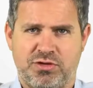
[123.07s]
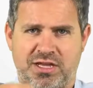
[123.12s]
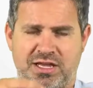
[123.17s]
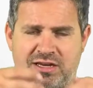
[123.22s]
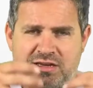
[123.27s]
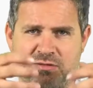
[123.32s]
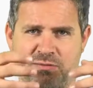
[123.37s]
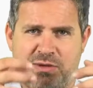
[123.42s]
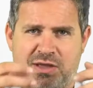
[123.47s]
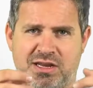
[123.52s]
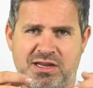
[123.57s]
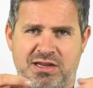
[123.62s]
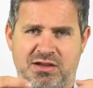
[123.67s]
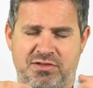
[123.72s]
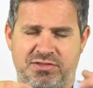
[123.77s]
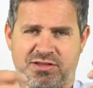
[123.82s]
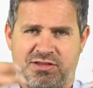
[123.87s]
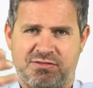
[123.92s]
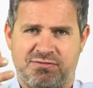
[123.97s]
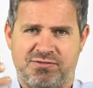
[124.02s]
and depending
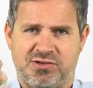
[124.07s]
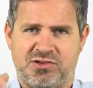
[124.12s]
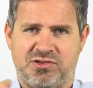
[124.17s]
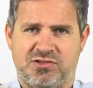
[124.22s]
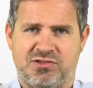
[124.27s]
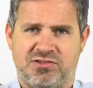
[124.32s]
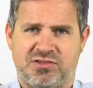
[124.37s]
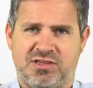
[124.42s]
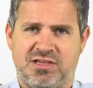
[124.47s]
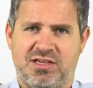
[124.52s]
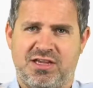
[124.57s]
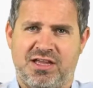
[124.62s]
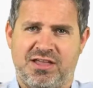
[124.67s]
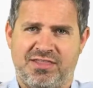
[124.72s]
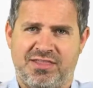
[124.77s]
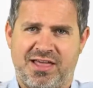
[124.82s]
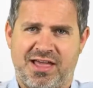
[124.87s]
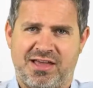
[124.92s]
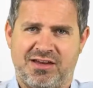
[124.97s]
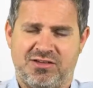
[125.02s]
on the efficiency,
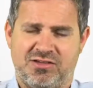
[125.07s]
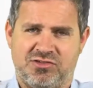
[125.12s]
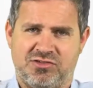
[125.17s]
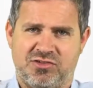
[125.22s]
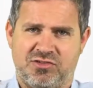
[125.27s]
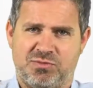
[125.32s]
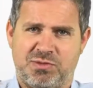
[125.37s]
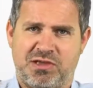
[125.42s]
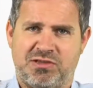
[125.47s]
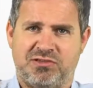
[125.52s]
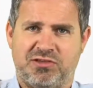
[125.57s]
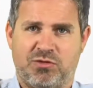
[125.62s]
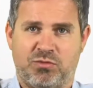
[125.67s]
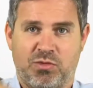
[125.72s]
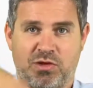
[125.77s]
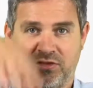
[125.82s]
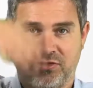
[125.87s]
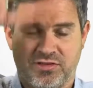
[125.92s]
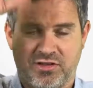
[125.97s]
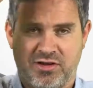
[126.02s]
that just basically
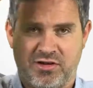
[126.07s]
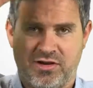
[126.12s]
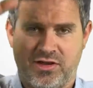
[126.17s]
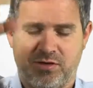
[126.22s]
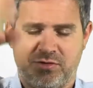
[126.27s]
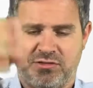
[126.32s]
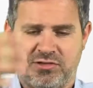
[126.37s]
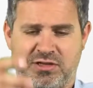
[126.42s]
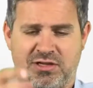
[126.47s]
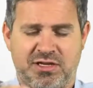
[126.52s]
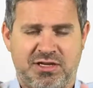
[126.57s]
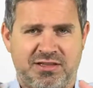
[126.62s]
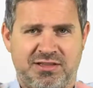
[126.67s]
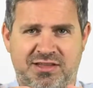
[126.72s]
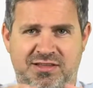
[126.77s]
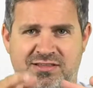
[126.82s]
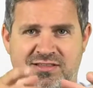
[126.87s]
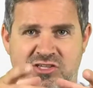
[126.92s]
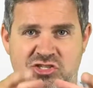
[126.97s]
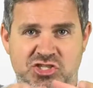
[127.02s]
runs out of your house.
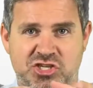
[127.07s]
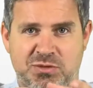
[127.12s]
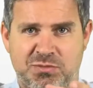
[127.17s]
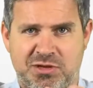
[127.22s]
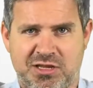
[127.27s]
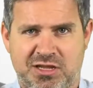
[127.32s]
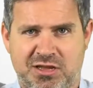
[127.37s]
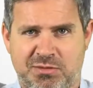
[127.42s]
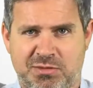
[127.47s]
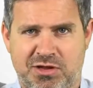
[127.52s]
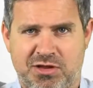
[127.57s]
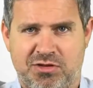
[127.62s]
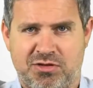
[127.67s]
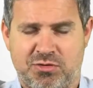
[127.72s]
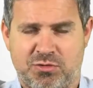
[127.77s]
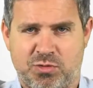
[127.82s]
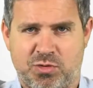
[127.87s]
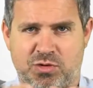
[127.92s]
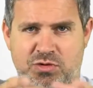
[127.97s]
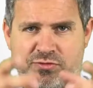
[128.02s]
That's the chimney coming out
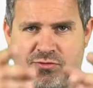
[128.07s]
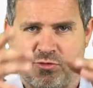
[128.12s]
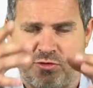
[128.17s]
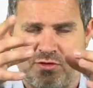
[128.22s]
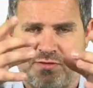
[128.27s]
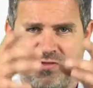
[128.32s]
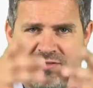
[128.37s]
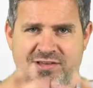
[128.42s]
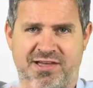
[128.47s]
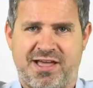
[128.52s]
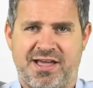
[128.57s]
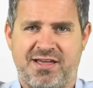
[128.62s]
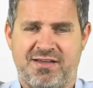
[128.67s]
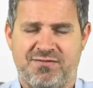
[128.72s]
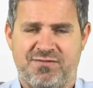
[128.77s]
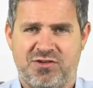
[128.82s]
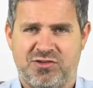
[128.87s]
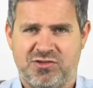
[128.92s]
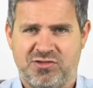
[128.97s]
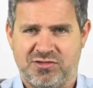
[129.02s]
your roof, or if it's high
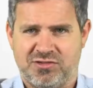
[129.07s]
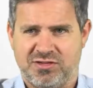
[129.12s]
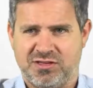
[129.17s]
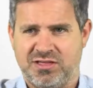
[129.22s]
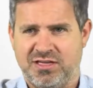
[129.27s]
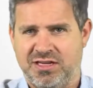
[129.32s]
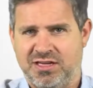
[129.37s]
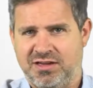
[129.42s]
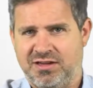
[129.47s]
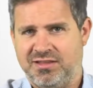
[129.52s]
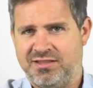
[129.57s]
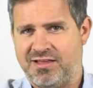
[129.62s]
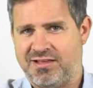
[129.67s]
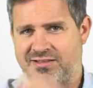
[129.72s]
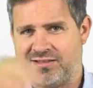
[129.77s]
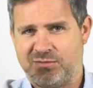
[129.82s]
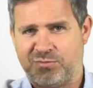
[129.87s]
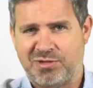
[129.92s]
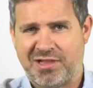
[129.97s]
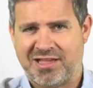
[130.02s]
efficiency,
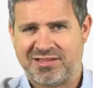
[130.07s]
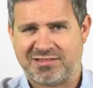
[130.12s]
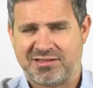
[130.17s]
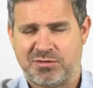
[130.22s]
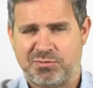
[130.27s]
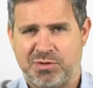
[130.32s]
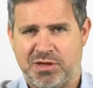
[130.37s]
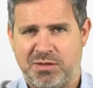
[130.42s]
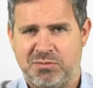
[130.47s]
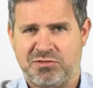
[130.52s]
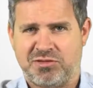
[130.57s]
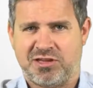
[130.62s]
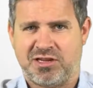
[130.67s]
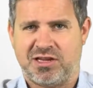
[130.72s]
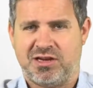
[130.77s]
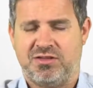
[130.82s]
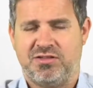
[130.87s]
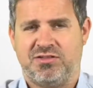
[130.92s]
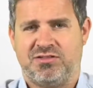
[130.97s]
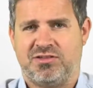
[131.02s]
that's the plastic pipe
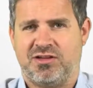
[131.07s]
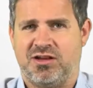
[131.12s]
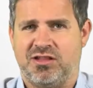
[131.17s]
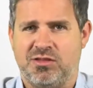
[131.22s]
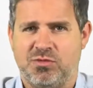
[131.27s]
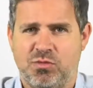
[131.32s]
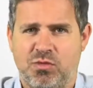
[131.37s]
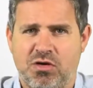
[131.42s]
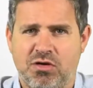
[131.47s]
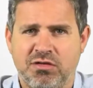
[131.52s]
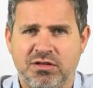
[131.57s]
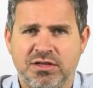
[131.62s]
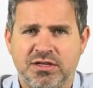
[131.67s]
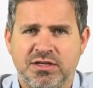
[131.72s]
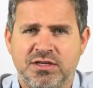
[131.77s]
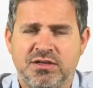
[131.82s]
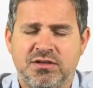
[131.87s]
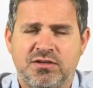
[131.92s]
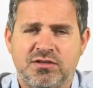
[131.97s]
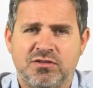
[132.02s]
sticking out the side of the wall.
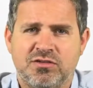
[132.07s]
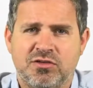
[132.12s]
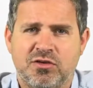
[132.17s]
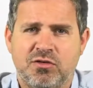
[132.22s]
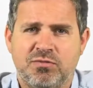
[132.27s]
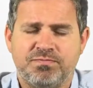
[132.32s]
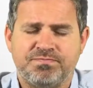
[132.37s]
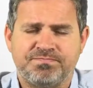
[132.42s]
So